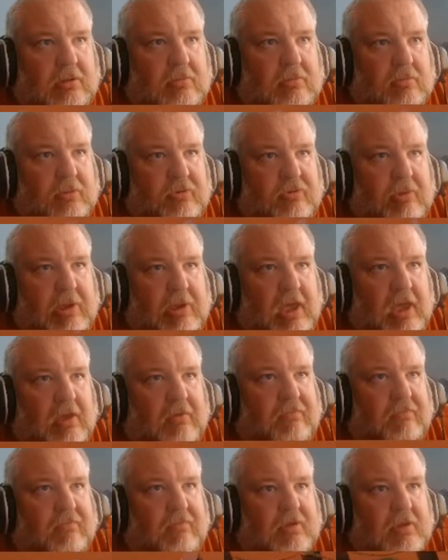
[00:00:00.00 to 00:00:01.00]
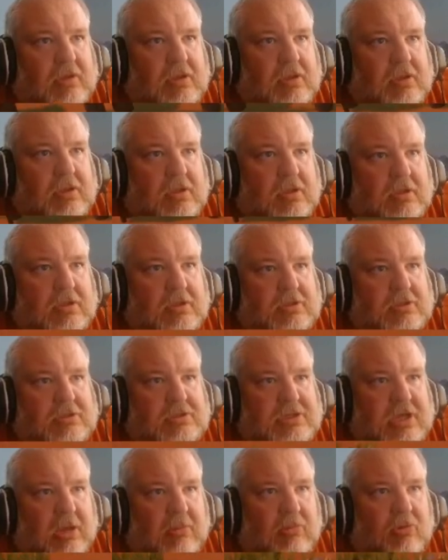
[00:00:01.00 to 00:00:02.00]
So we have
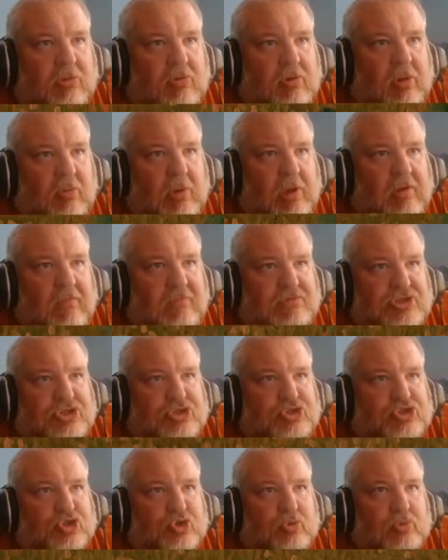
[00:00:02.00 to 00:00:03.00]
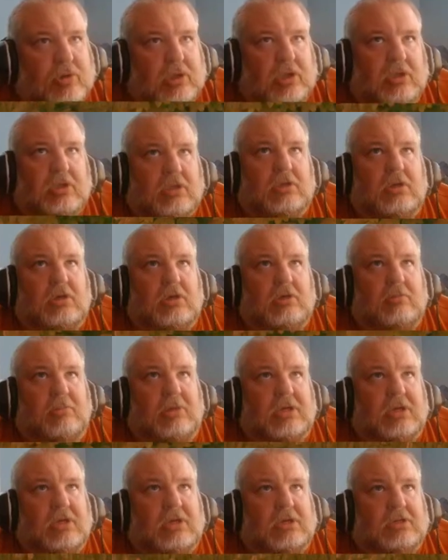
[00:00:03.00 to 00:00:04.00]
jam going. We have juice going. Oh my
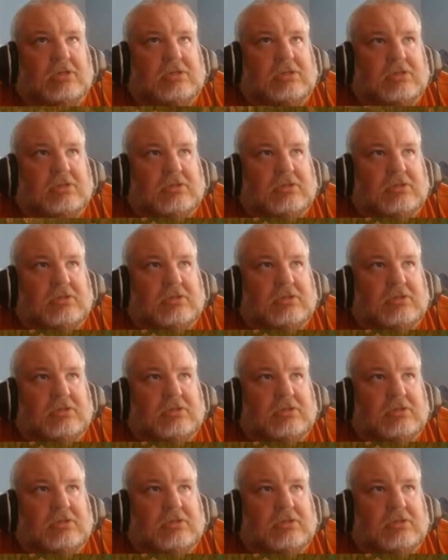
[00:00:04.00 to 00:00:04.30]
gosh.